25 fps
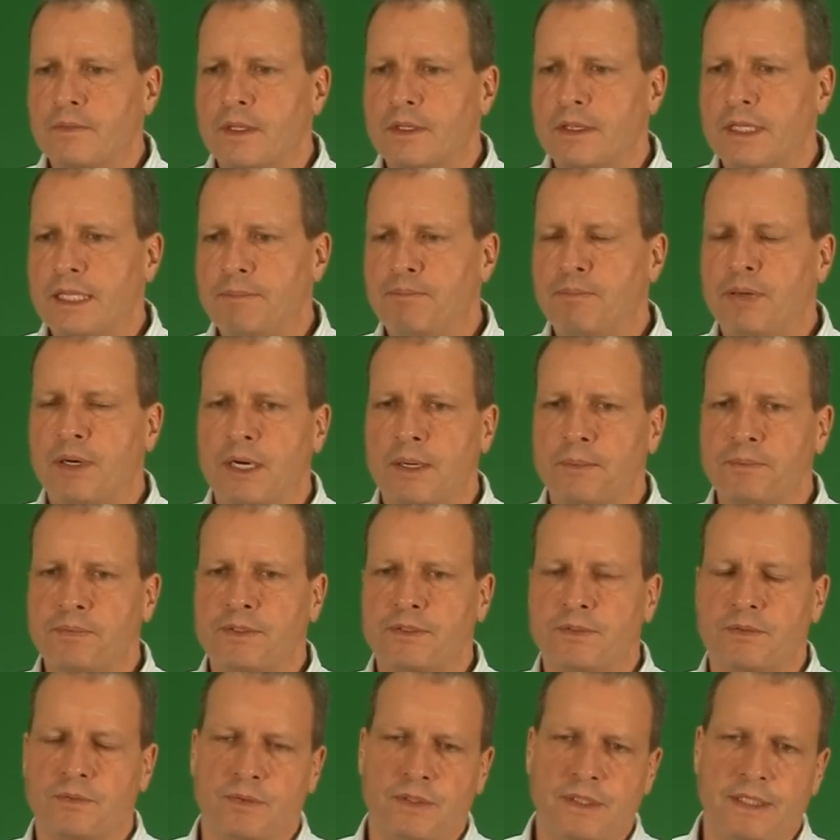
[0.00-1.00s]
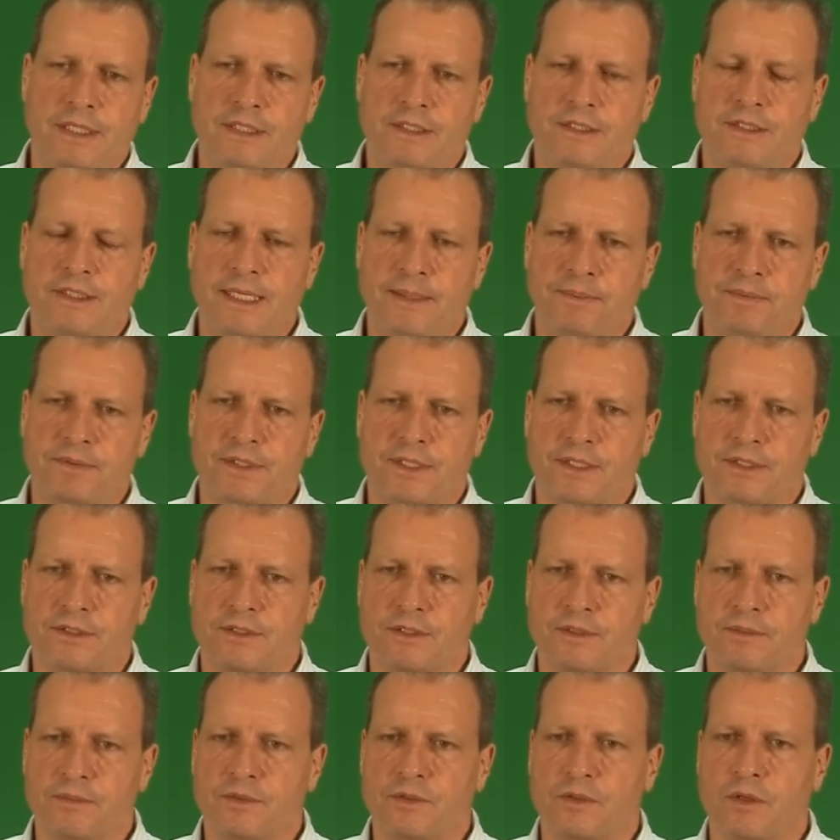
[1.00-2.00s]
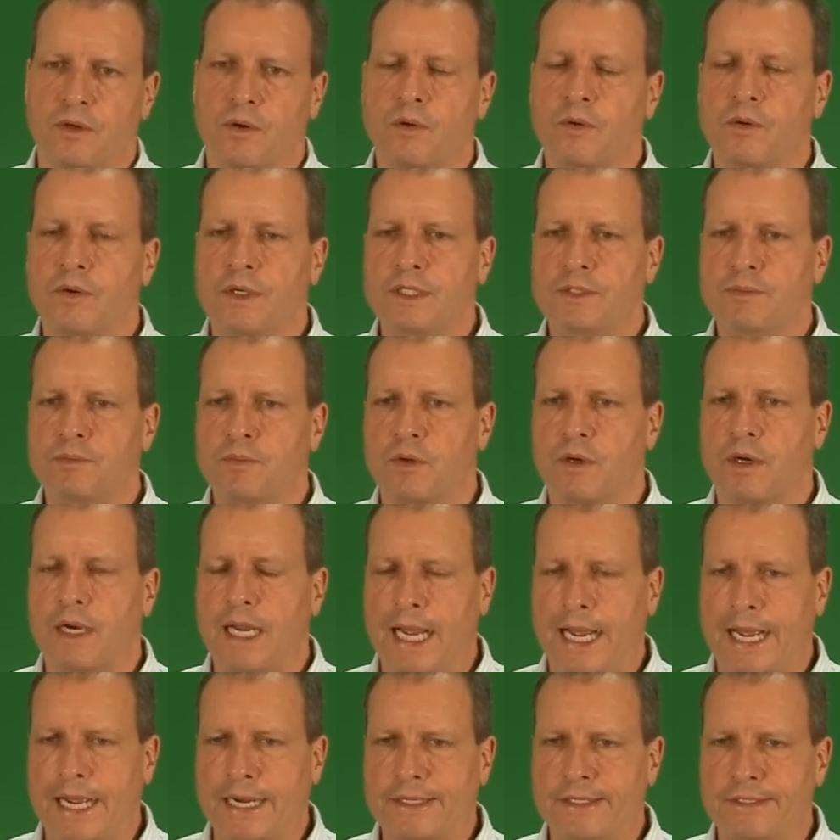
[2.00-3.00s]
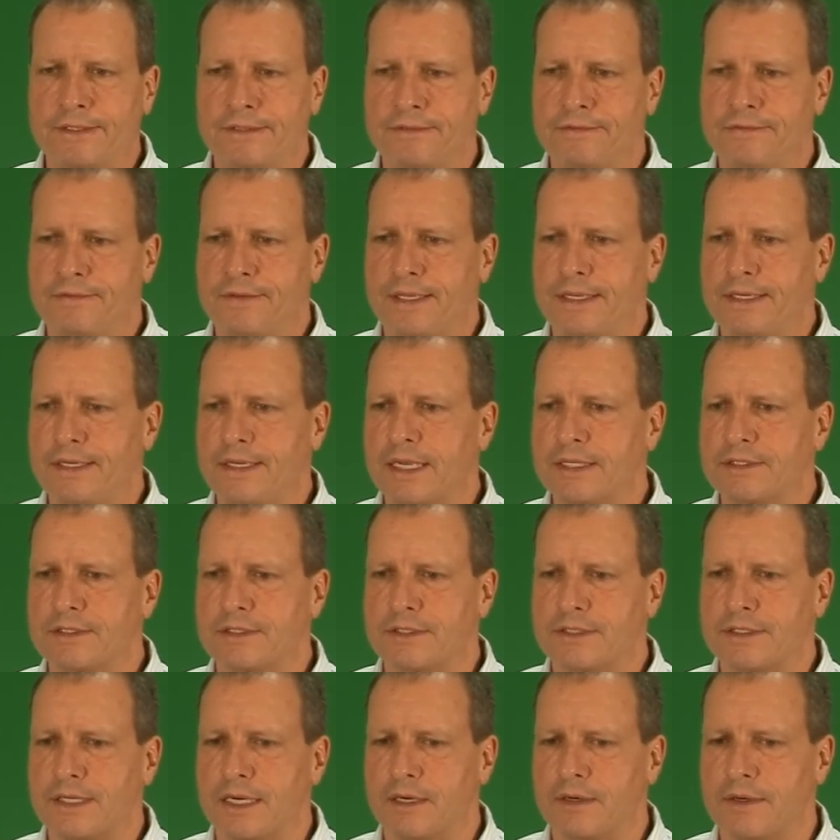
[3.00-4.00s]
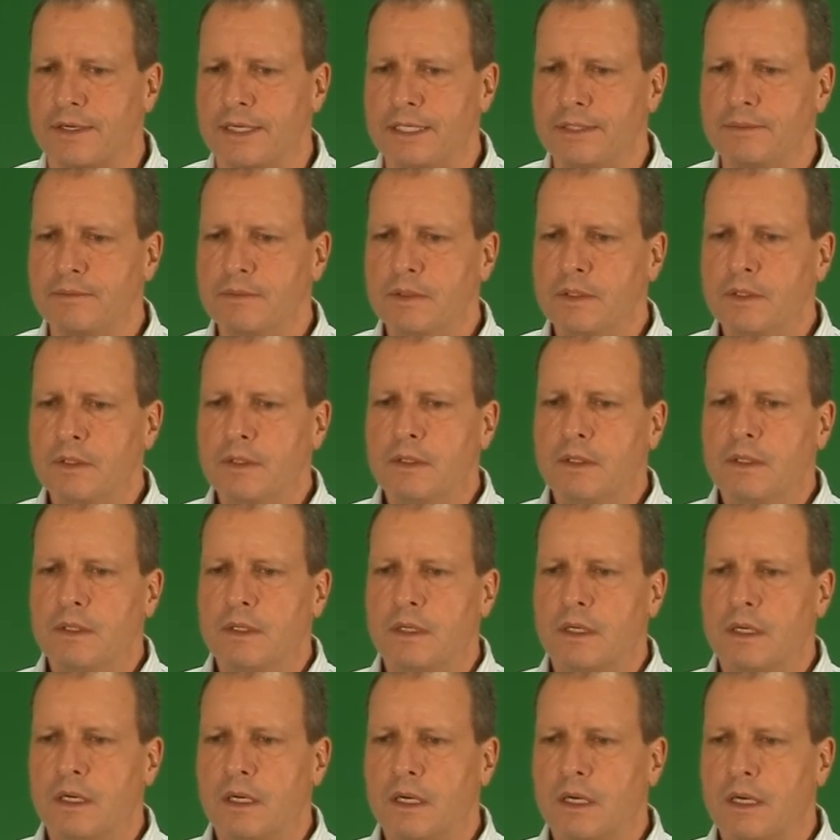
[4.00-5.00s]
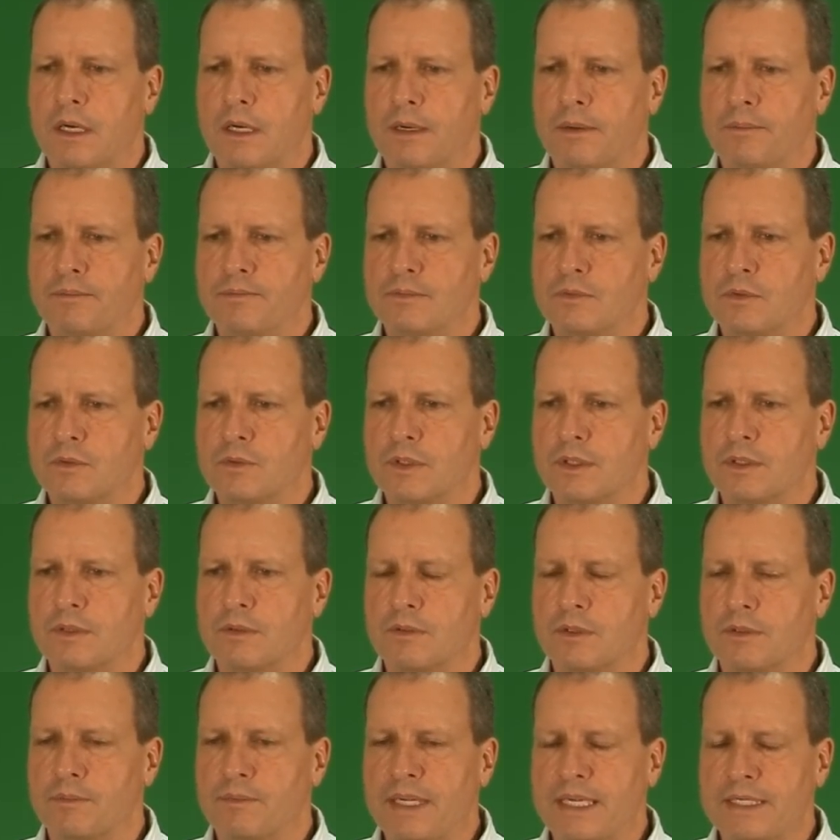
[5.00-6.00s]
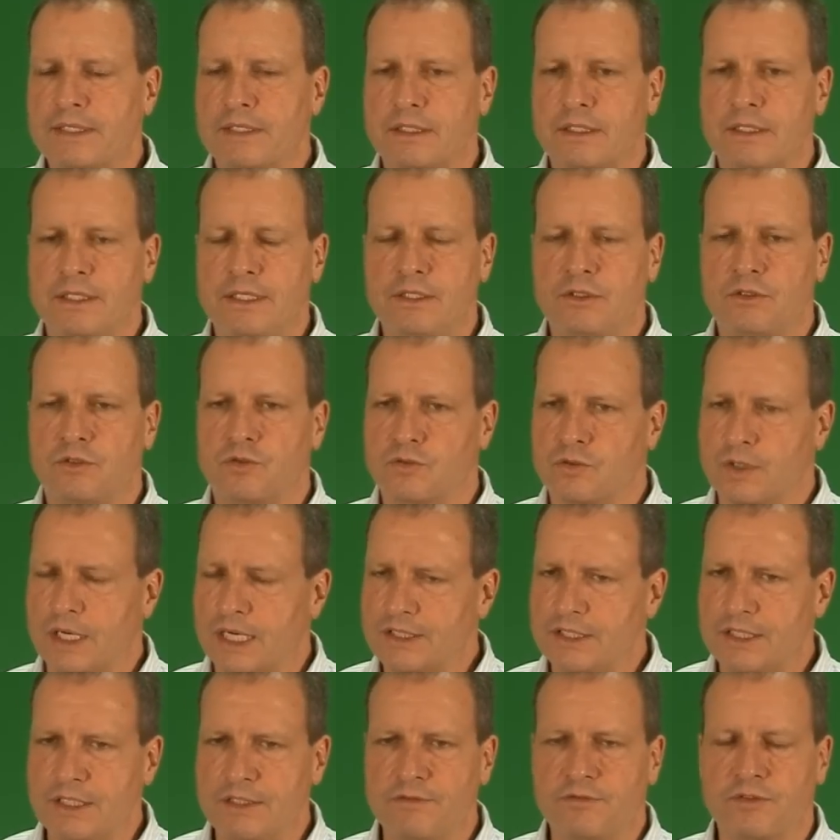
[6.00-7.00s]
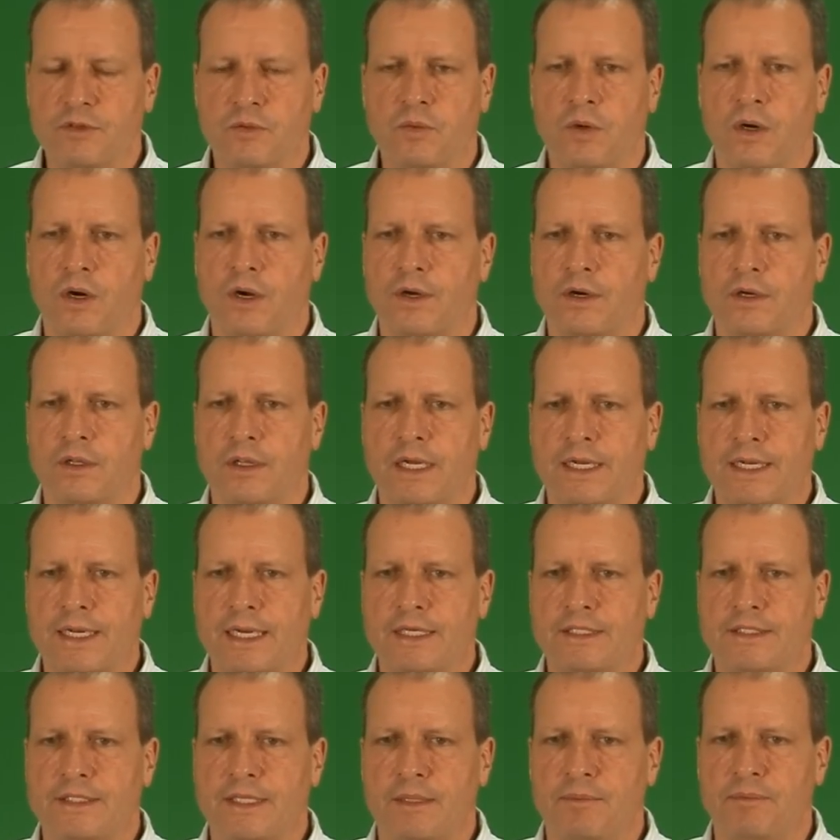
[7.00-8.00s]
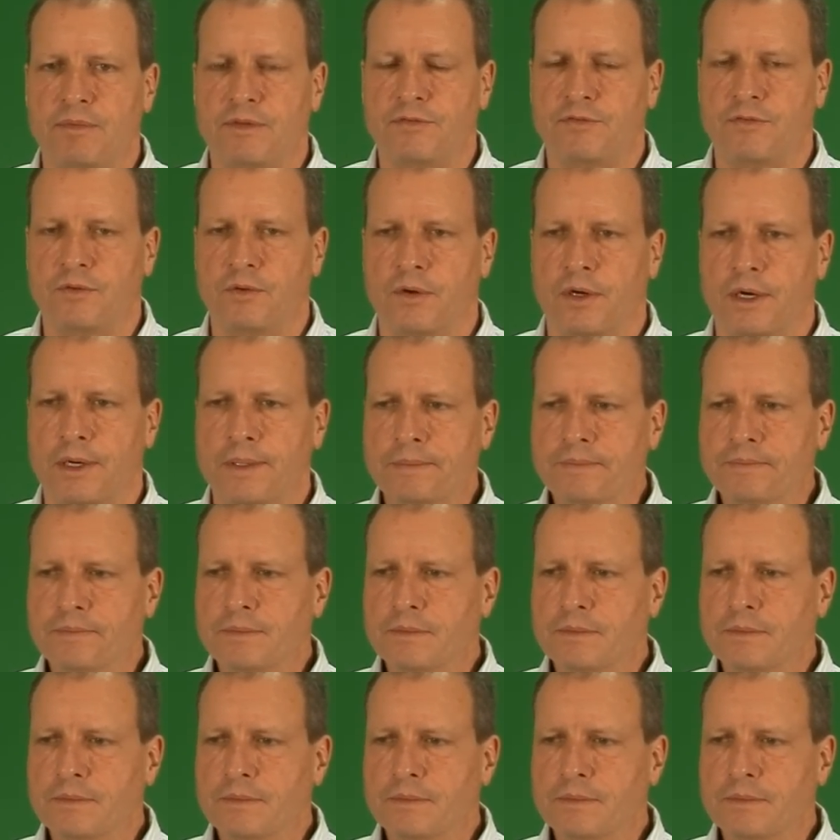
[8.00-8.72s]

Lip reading: The pumps with these deep systems are always more active than necessary. We're basically dredging for water, like I said before.